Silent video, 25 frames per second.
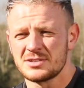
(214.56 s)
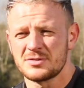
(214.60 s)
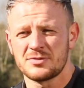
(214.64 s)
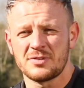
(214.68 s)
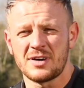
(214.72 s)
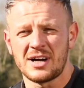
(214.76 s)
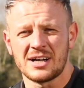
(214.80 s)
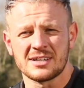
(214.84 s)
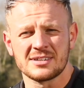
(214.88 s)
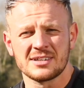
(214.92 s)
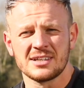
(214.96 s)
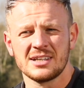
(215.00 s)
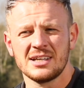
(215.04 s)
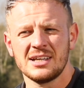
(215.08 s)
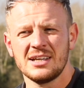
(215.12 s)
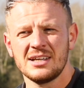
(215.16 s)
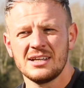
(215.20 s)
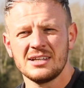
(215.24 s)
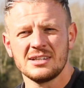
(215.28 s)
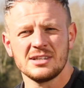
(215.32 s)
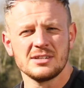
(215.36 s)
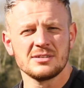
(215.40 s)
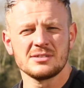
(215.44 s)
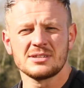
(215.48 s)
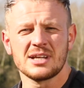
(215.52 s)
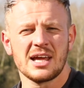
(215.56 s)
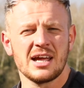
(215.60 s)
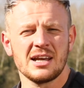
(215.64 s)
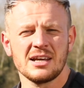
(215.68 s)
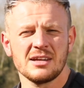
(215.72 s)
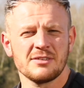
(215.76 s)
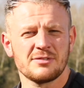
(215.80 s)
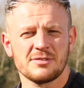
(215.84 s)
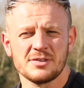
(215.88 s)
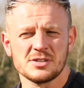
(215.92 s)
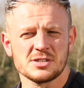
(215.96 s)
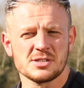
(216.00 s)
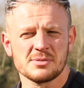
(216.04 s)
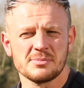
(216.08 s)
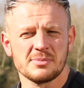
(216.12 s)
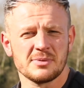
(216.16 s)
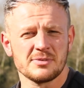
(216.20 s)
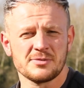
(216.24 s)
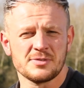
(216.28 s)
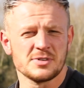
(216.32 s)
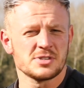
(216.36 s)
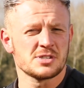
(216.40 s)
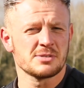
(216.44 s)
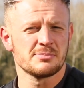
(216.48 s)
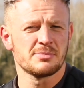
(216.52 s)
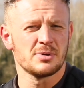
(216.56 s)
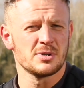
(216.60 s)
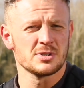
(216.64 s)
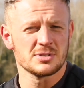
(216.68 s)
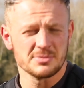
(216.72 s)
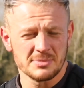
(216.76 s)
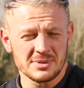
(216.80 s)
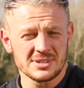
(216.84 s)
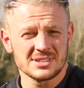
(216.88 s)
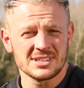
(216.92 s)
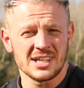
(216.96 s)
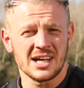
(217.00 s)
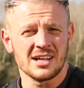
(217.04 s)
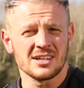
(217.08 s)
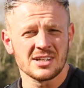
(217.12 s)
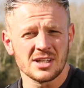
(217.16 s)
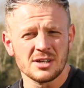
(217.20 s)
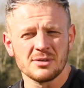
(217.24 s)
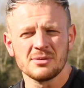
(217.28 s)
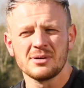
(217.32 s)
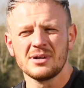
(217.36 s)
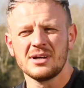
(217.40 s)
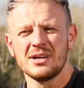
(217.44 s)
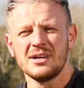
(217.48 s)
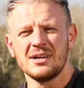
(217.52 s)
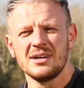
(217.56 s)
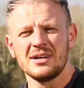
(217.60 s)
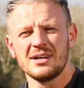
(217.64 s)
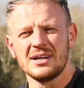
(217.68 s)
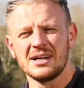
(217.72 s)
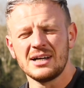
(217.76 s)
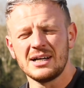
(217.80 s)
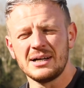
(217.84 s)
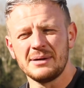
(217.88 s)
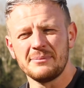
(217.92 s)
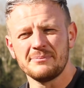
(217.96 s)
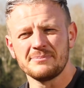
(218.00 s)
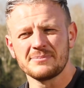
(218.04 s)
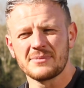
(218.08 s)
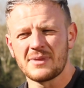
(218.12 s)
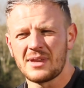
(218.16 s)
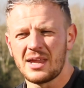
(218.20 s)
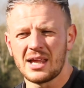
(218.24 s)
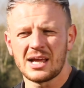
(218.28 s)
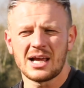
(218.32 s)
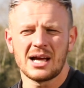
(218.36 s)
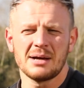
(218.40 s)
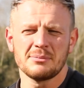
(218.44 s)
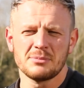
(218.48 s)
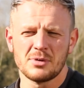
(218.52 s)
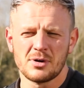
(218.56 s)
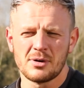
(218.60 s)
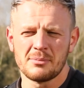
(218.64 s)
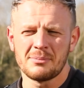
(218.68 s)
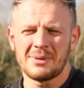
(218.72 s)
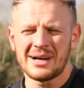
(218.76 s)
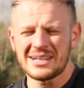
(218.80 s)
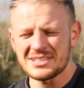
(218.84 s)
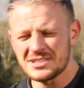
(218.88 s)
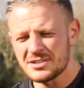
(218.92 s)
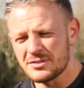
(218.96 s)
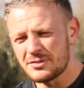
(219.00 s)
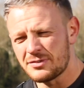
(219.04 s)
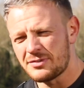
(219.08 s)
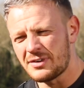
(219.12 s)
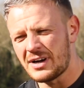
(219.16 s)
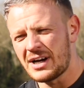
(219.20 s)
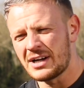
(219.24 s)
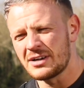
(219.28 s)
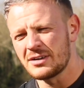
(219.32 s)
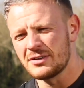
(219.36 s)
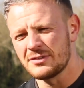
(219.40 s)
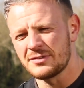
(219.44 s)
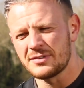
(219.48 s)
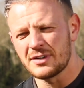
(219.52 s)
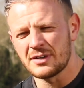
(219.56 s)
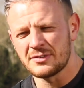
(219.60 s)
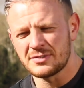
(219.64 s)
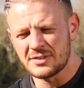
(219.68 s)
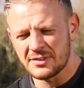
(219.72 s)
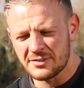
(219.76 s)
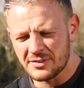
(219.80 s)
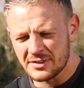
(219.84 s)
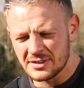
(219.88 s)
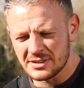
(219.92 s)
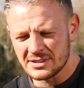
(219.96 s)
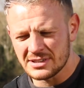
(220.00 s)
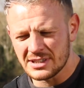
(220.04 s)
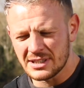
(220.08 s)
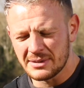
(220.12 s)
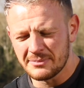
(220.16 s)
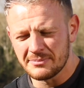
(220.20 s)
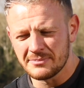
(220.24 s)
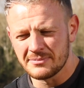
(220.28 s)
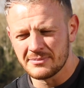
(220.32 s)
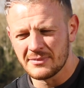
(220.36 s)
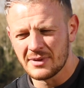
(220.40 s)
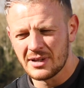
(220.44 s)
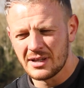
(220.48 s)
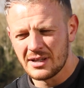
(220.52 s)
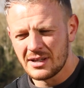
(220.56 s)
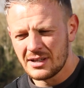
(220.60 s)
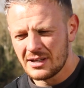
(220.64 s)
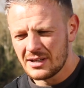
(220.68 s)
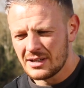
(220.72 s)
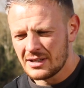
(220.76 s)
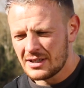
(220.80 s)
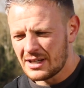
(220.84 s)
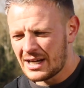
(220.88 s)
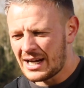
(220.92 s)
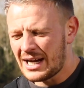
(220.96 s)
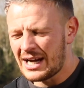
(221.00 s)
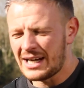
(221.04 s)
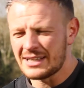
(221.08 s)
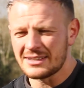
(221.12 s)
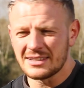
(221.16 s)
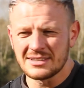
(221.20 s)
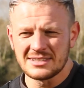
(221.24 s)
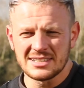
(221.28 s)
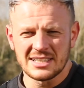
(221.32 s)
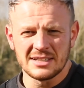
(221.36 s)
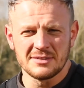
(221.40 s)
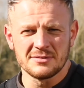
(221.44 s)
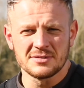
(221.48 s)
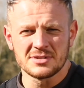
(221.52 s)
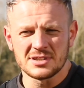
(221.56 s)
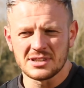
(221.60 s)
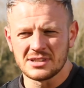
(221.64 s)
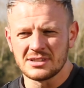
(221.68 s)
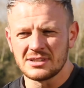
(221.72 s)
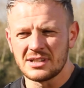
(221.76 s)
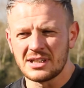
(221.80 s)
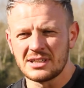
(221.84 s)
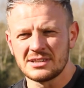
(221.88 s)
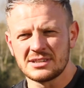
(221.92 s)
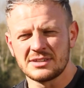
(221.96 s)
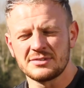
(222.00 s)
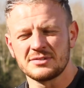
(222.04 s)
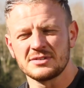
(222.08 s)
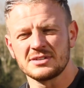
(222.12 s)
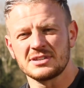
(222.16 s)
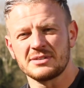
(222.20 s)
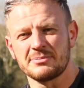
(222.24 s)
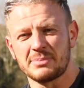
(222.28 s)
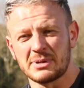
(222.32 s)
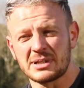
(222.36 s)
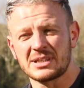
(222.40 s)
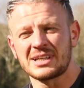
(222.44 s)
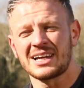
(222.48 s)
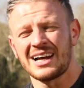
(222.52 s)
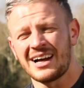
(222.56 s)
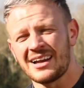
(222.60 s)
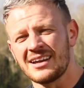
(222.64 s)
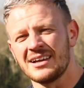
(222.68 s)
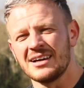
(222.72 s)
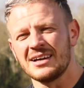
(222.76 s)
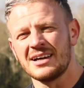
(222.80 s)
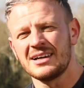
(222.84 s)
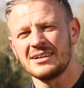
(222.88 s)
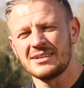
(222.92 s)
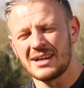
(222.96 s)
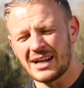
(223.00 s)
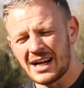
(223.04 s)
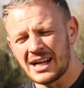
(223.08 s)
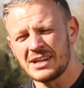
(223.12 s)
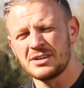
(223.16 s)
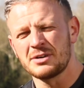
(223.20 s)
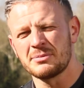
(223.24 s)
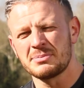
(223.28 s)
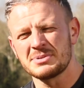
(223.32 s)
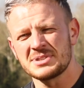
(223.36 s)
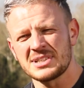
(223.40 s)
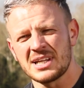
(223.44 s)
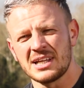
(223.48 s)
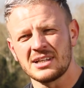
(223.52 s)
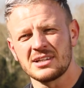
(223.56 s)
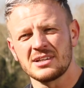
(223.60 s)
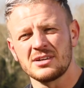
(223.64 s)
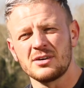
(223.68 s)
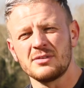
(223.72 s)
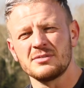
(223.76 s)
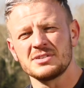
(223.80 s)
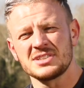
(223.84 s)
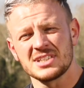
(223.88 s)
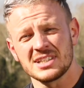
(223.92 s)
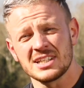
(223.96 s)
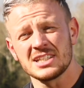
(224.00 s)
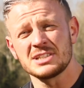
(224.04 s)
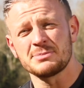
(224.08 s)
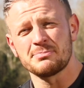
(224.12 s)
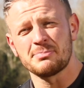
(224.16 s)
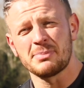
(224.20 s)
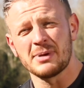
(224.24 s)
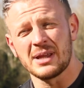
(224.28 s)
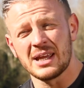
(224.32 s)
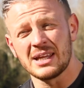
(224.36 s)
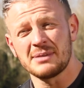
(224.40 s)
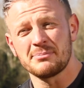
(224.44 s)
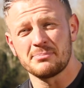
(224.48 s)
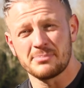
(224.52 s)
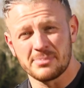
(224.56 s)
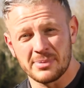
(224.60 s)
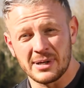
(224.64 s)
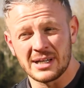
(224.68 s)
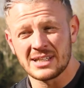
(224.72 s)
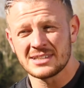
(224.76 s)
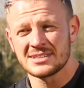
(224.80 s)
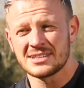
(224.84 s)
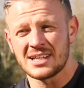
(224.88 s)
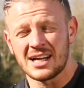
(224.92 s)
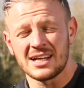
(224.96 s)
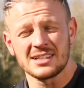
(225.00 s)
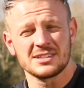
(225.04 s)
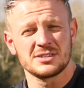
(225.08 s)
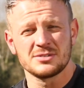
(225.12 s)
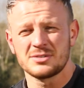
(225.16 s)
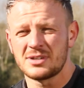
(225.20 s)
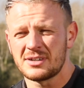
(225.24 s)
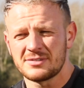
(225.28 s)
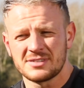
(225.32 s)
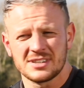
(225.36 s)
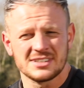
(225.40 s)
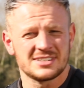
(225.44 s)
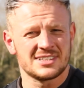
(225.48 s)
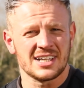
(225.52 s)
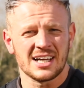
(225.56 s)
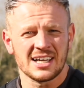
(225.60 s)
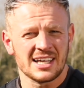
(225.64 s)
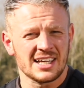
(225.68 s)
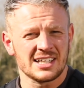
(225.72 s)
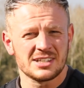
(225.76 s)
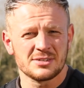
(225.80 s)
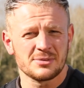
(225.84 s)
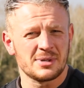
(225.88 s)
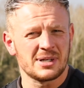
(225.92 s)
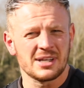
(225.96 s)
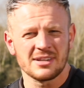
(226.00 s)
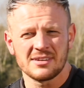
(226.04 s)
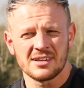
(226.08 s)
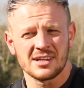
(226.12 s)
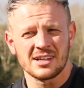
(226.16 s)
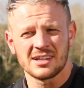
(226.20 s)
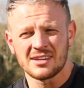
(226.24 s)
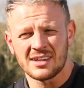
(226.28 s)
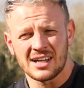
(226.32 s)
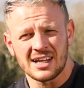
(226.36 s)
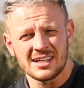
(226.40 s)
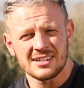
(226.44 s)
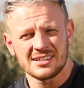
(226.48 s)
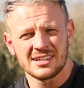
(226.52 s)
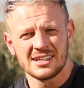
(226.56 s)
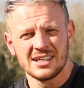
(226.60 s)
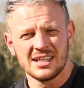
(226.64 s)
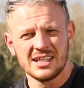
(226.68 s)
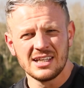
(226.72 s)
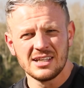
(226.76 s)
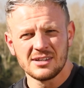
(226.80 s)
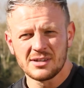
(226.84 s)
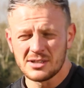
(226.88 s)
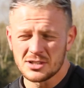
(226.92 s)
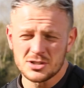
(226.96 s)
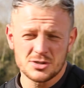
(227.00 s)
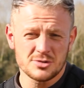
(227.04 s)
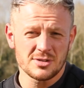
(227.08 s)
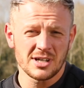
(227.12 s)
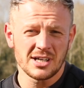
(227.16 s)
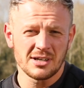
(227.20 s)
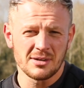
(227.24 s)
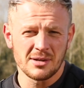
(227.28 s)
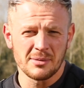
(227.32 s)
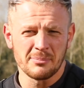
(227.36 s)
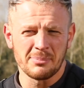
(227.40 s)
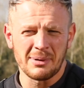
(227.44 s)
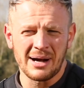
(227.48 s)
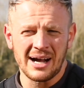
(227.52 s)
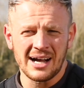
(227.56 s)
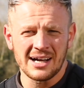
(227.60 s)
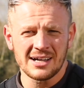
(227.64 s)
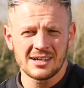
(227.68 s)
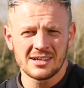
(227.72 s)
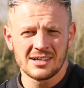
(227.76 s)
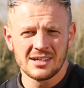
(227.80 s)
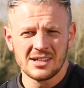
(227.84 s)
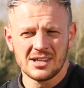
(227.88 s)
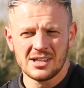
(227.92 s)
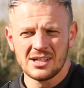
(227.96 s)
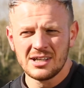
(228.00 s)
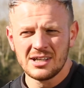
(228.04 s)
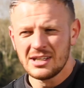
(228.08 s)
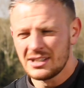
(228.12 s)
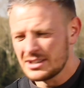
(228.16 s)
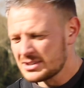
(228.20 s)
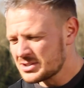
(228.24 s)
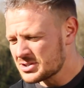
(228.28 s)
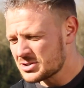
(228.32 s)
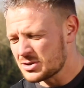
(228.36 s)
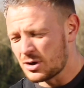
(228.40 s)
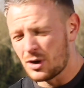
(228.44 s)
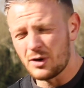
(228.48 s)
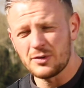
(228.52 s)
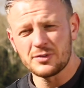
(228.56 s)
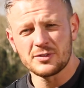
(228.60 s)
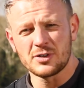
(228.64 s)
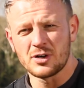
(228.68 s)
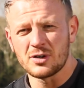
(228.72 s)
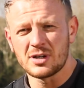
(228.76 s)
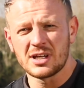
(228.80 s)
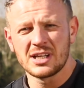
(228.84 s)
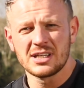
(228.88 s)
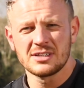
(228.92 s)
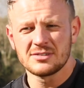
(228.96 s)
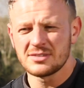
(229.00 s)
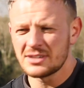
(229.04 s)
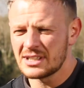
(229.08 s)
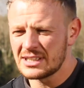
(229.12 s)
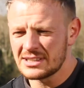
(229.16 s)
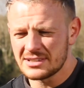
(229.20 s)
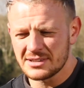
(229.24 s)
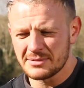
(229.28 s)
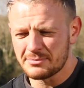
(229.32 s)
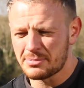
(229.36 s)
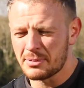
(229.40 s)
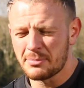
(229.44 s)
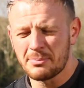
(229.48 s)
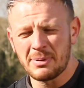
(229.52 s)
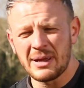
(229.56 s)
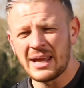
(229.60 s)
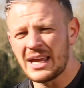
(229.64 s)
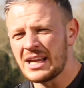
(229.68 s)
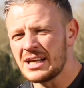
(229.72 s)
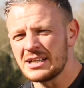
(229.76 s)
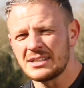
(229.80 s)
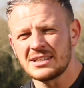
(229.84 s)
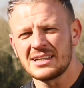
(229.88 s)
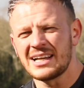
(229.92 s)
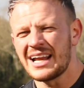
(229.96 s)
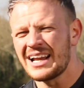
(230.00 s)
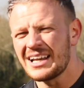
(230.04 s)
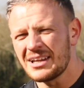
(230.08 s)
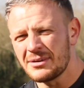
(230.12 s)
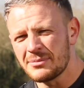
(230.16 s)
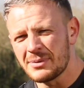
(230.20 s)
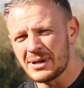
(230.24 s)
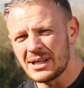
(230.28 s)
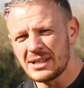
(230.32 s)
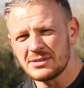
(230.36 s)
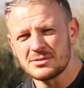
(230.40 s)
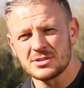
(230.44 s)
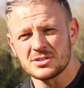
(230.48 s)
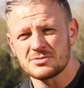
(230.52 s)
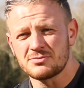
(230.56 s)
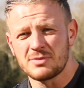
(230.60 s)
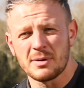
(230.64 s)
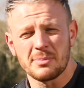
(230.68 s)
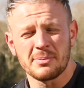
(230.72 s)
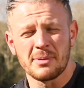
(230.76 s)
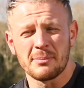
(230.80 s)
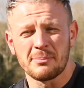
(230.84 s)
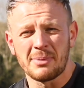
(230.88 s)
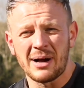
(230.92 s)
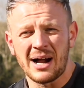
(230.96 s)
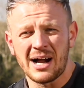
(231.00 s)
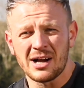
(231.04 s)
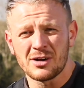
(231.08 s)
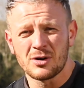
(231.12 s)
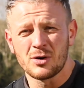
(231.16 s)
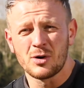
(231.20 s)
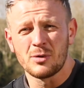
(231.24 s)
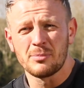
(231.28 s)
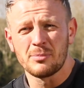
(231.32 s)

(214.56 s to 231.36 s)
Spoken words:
it's fact. Any fishing person will tell you. Like I'm not a massive fan of different additives and different, but colour 100%, and obviously this bait brings that. You don't have to dye it or anything like that. It's straight out of the bag, soft hooking, don't need to prepare it in any way. You just rip the bag